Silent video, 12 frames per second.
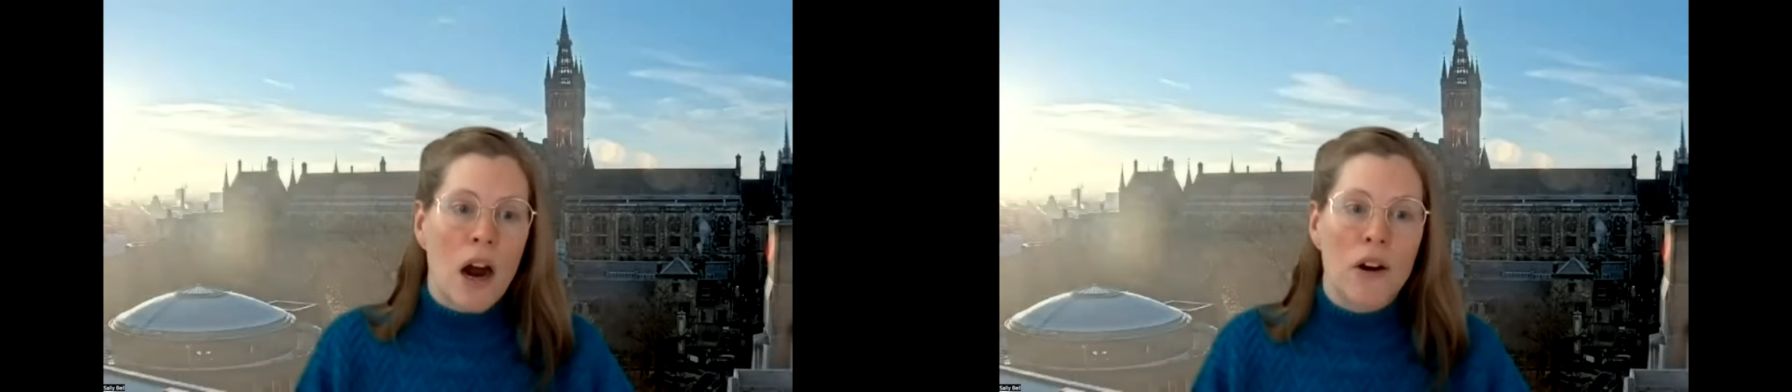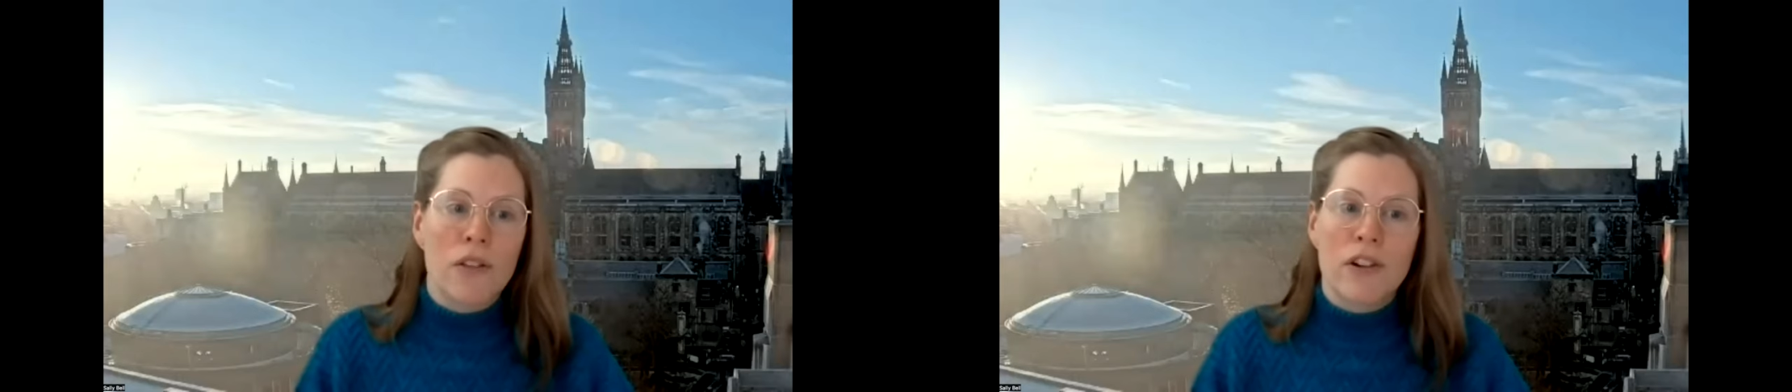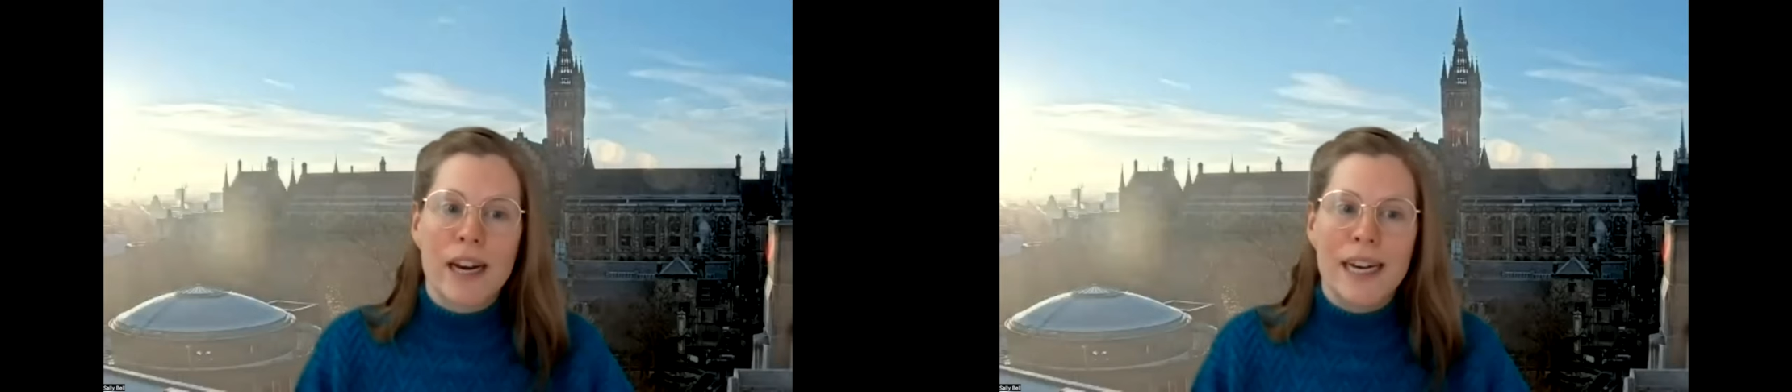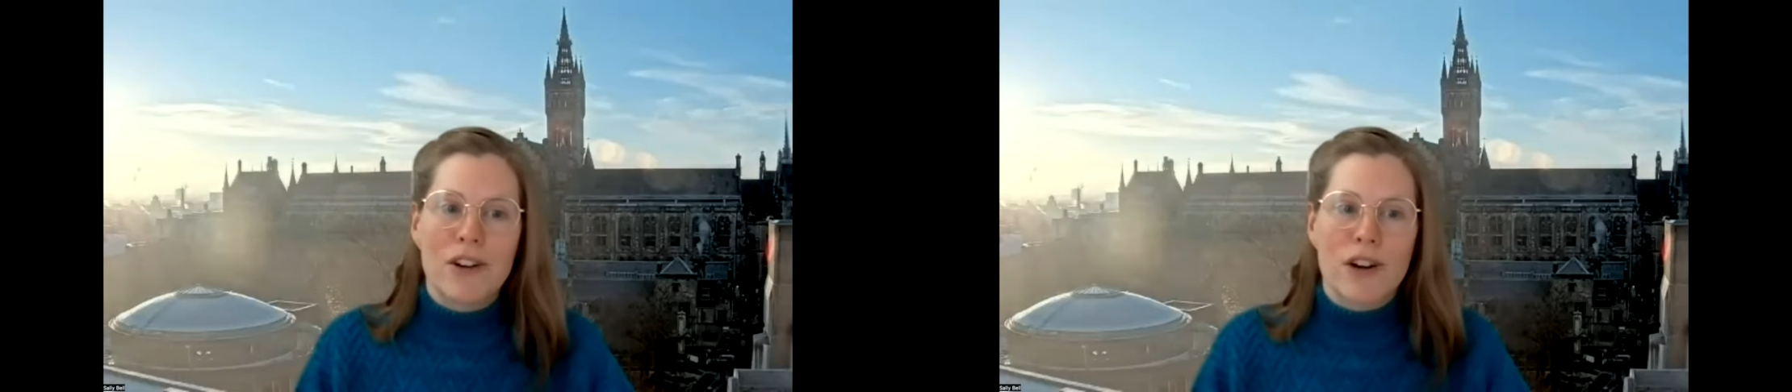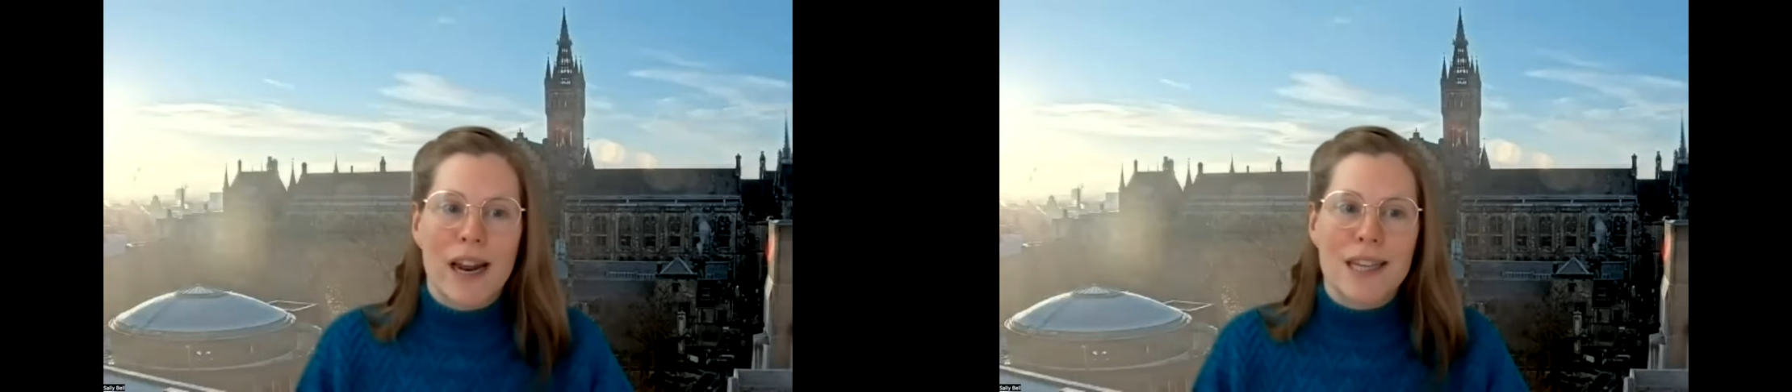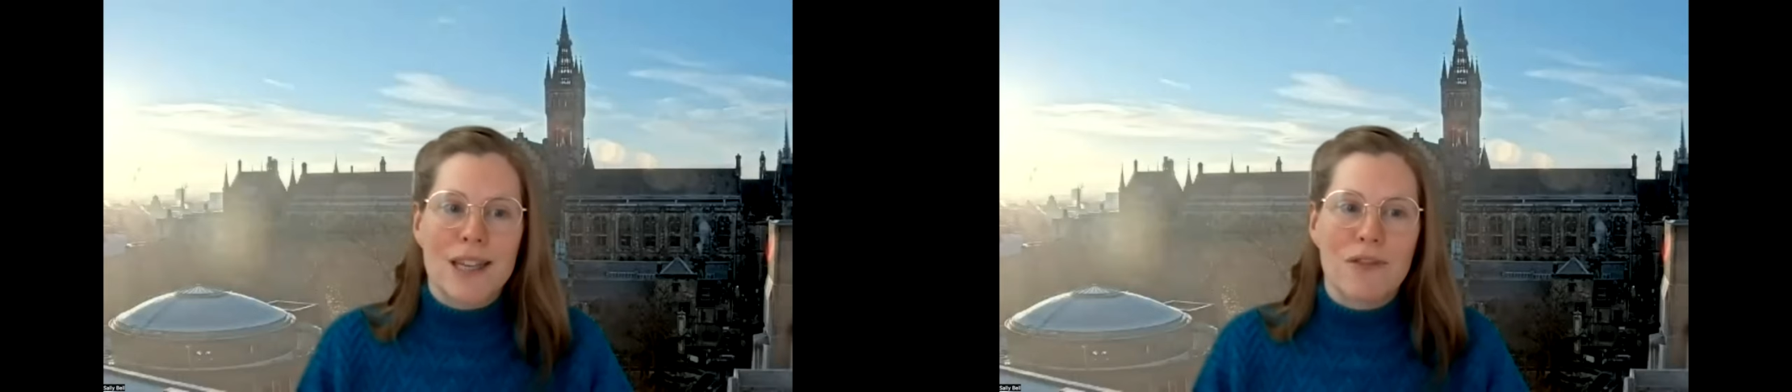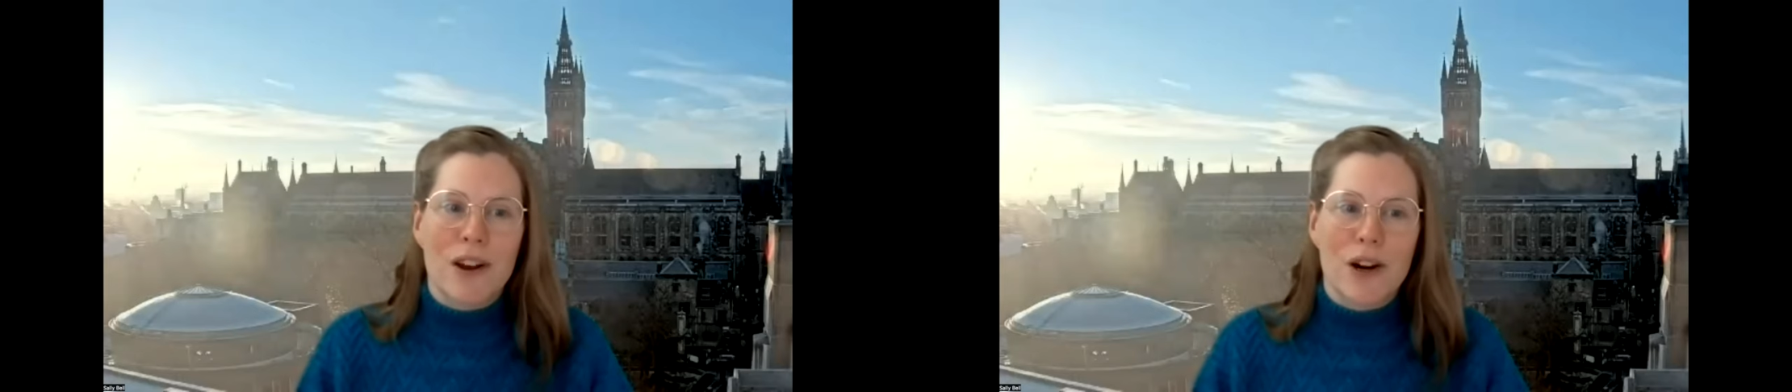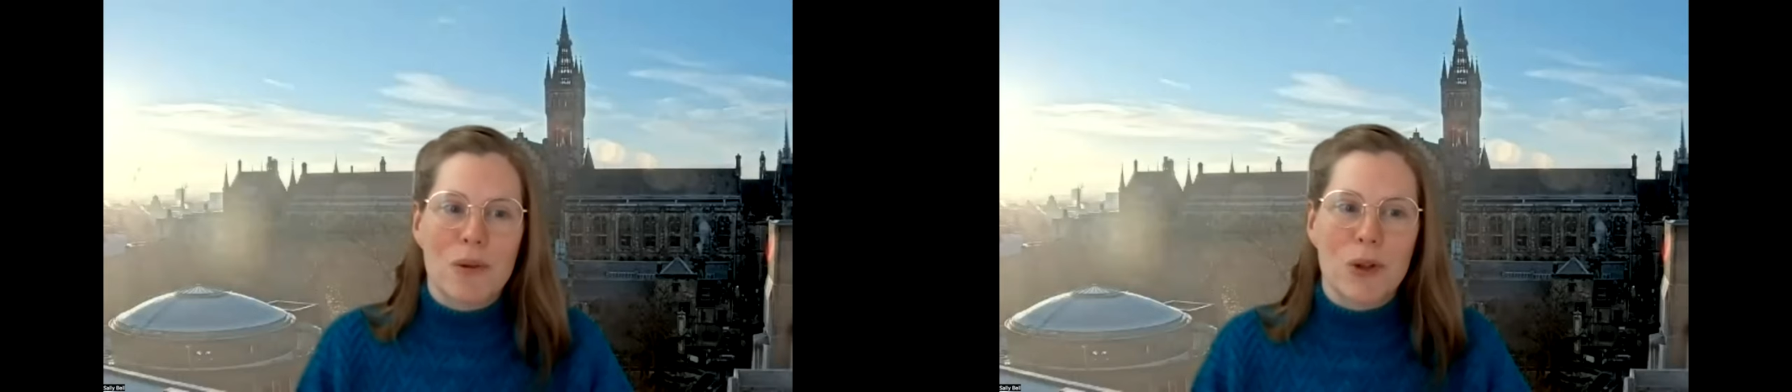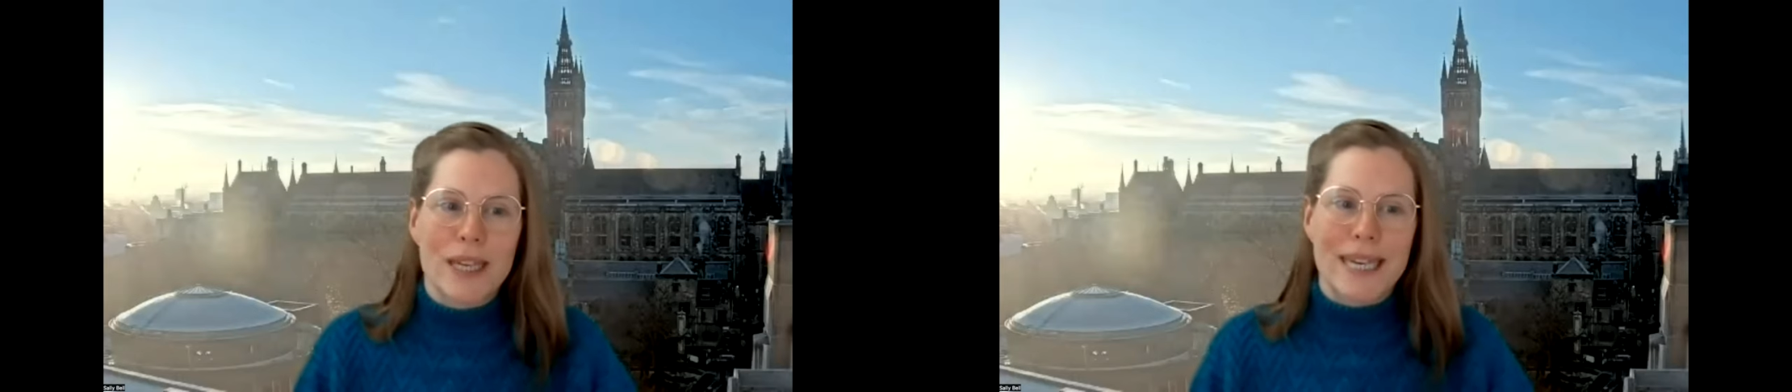Are there any
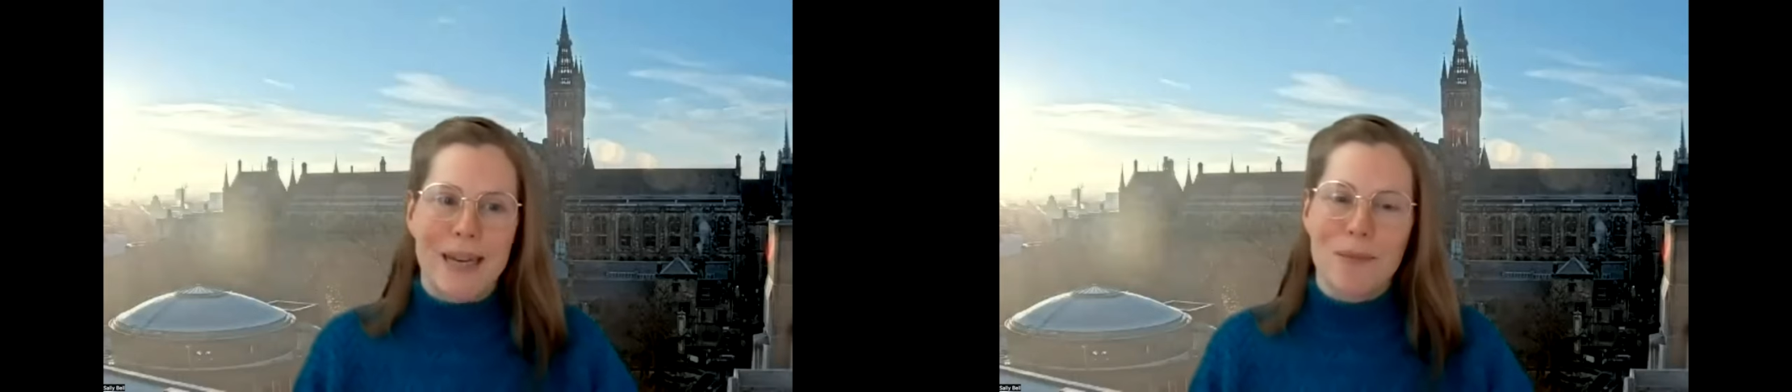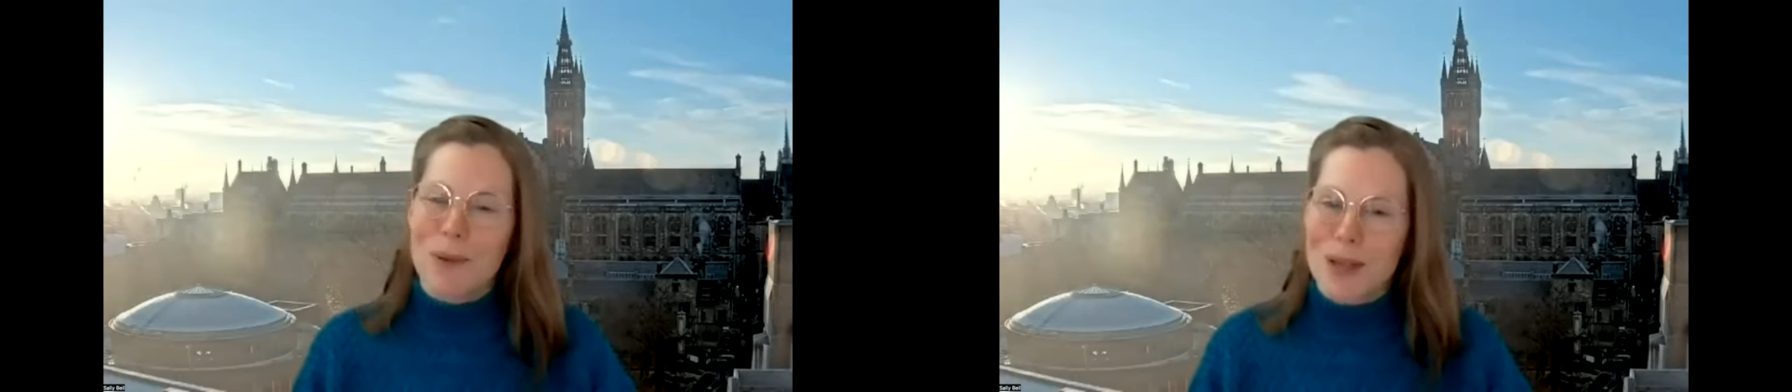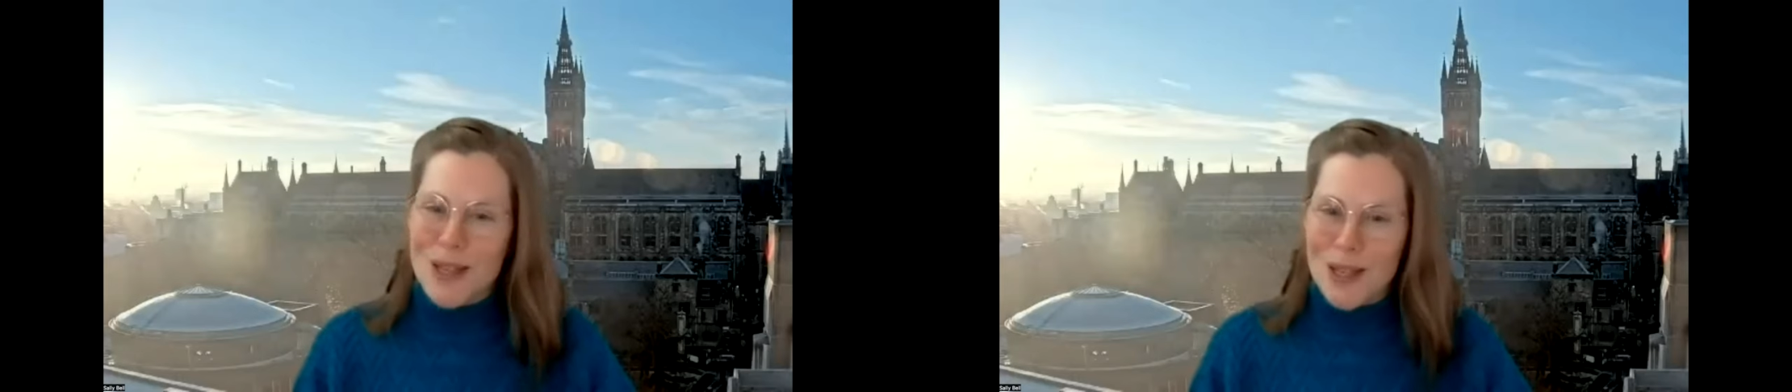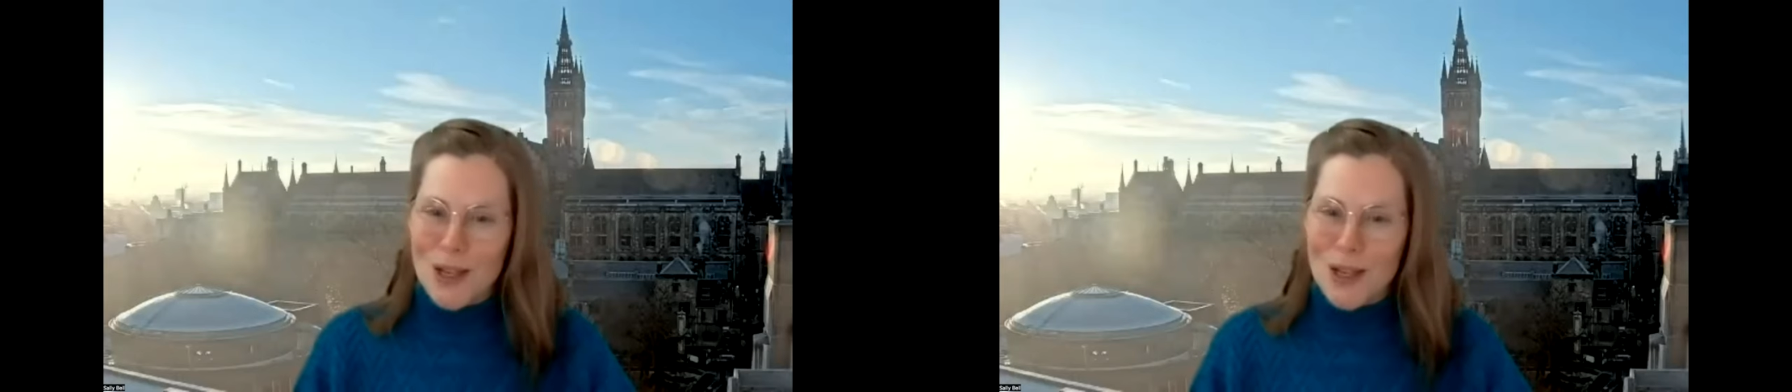transferable tips